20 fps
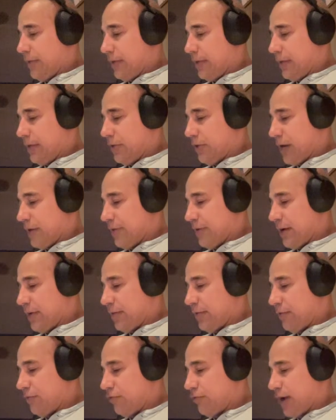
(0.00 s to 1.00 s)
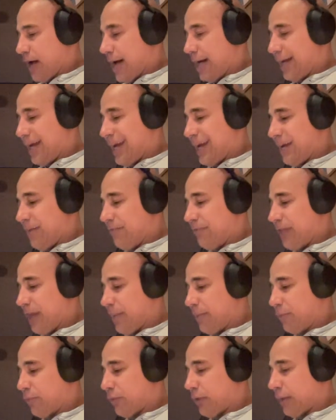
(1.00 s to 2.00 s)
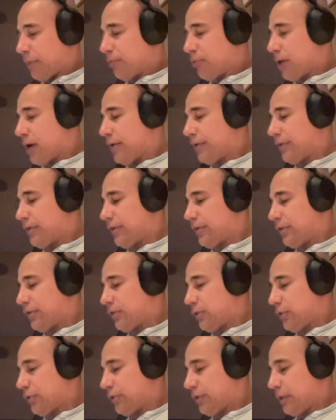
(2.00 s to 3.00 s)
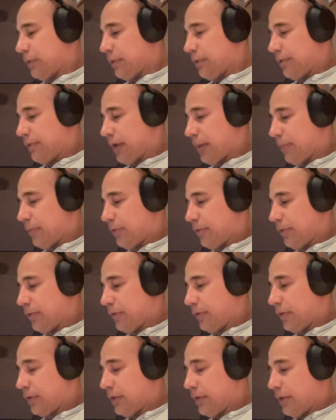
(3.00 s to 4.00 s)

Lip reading: the digestive tract and inflammatory process associated with sepsis.